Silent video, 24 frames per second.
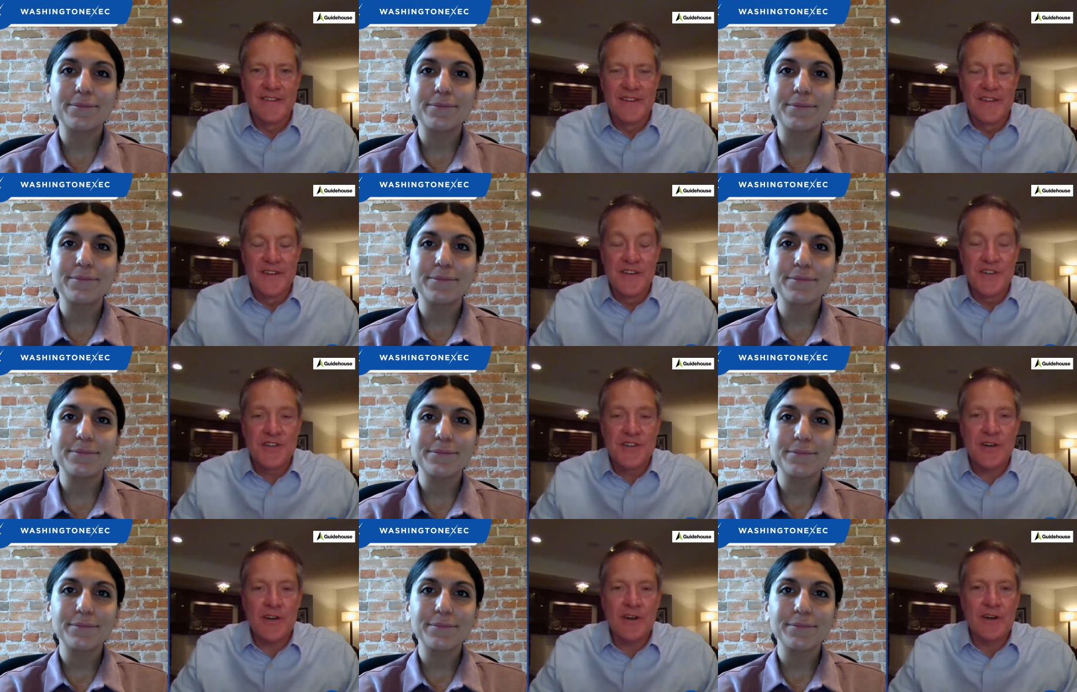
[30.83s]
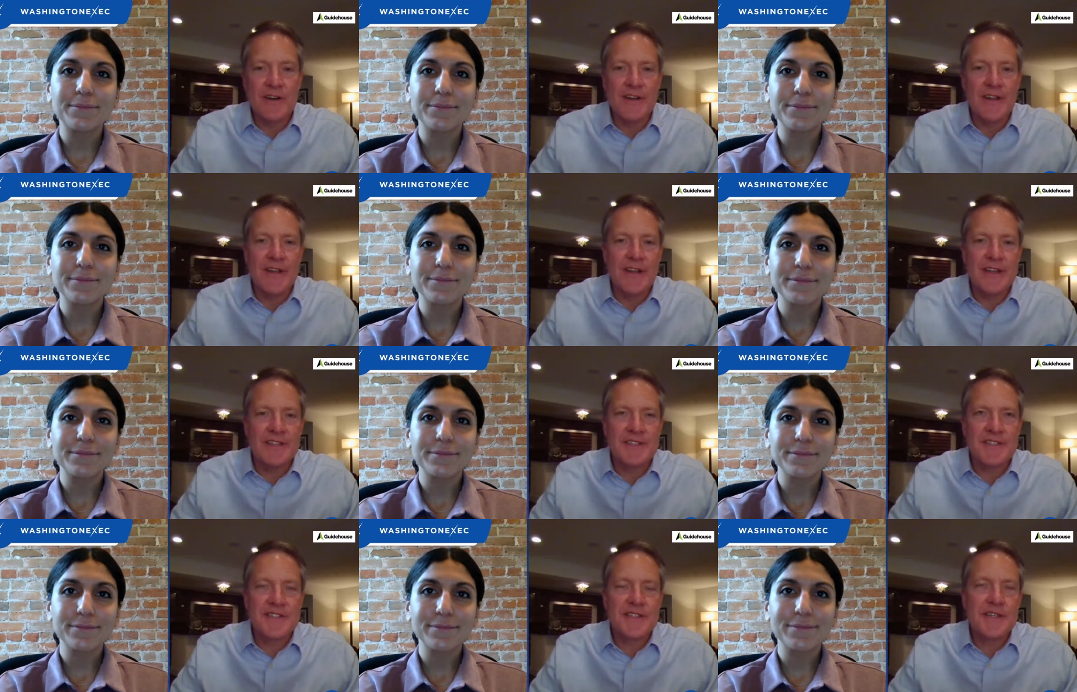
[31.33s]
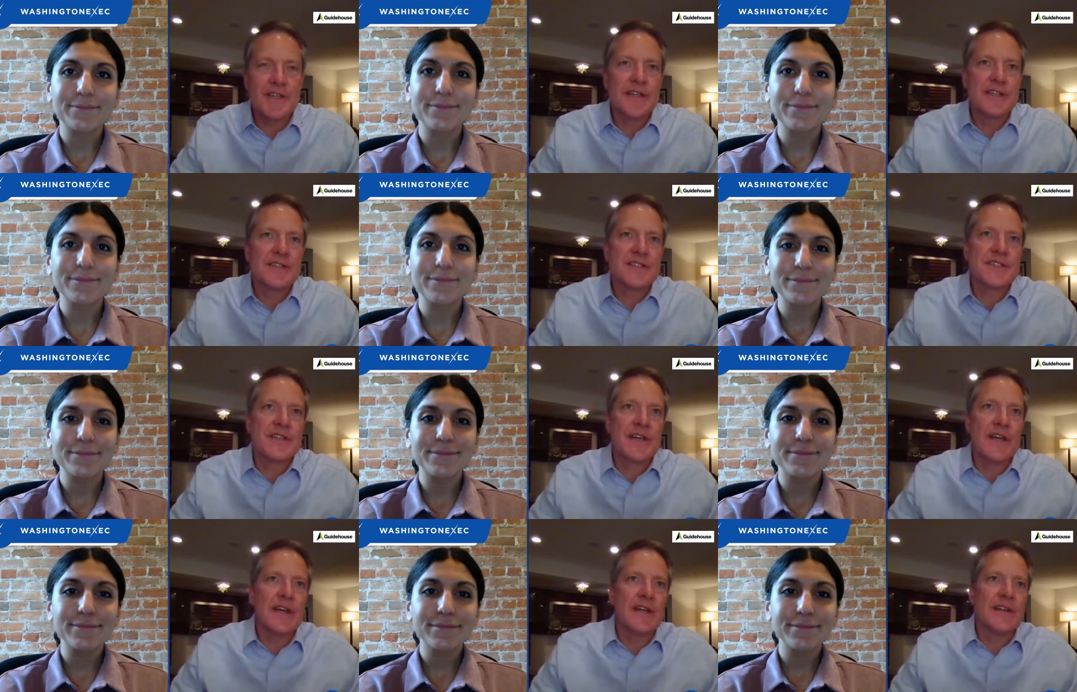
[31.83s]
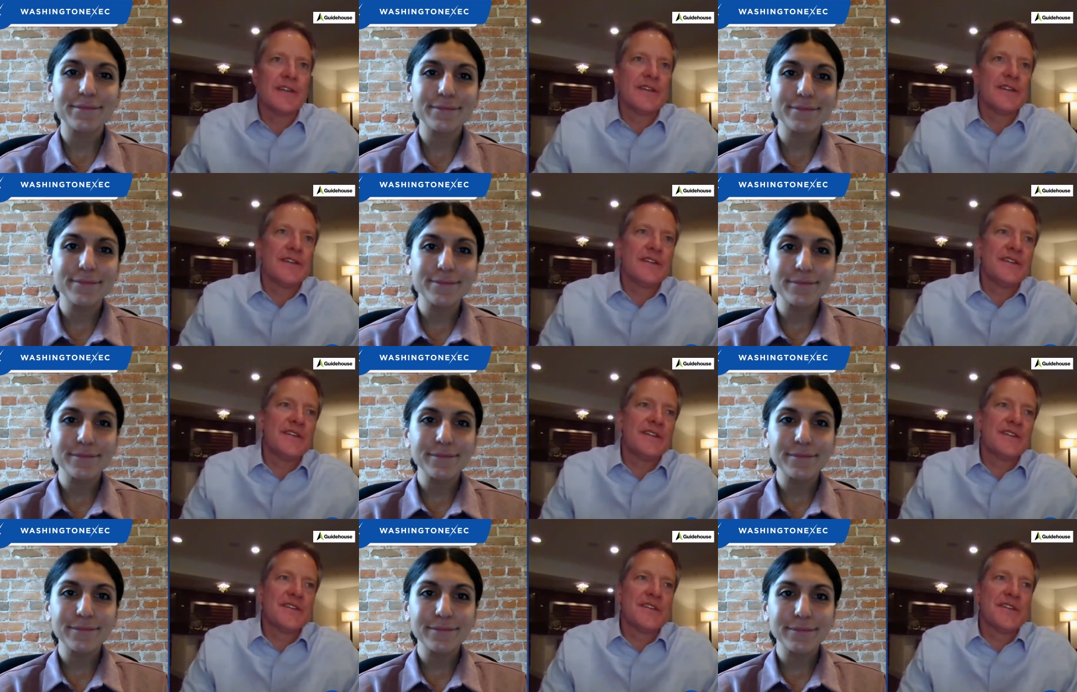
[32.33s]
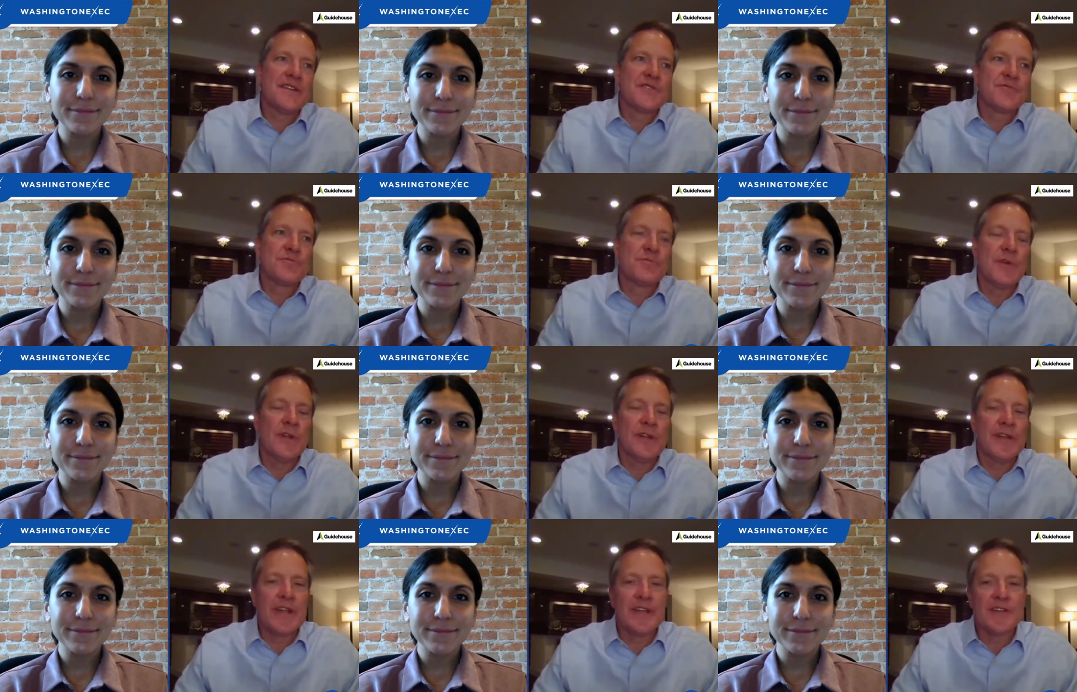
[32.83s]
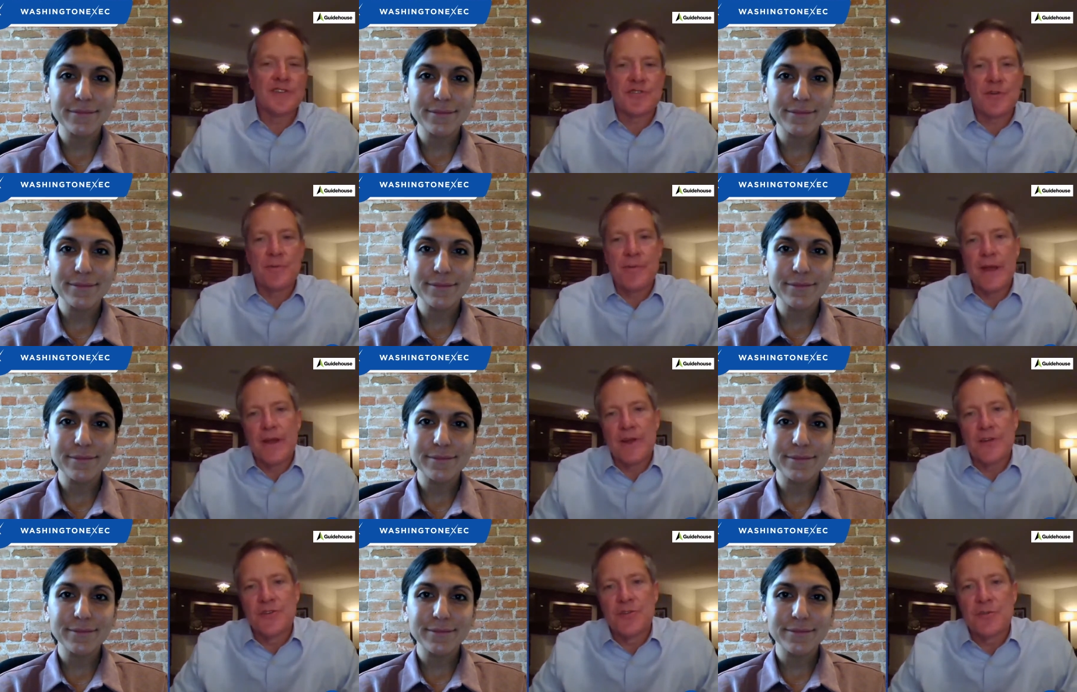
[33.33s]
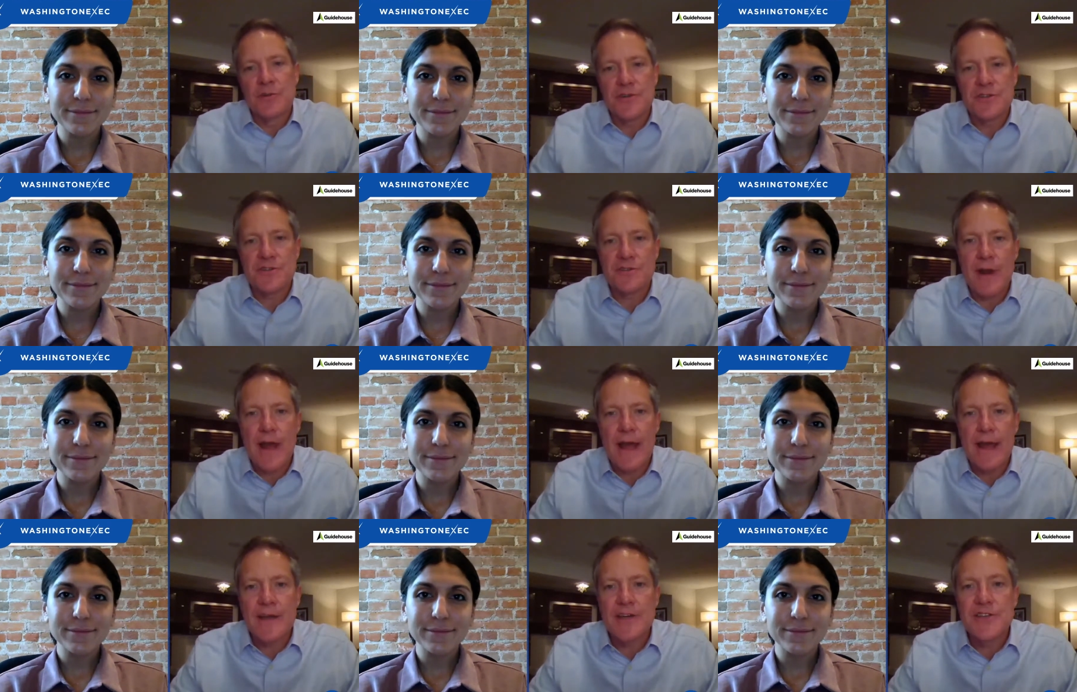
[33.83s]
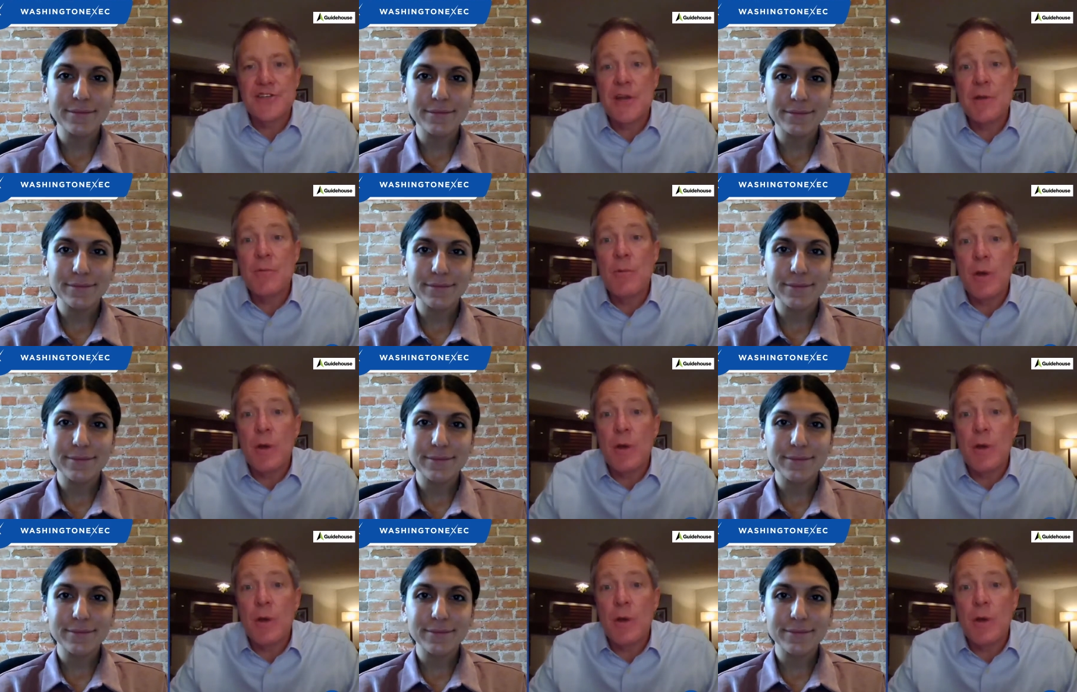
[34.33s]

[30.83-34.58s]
Speaker 1: Sure. It's really instrumental to our strategy.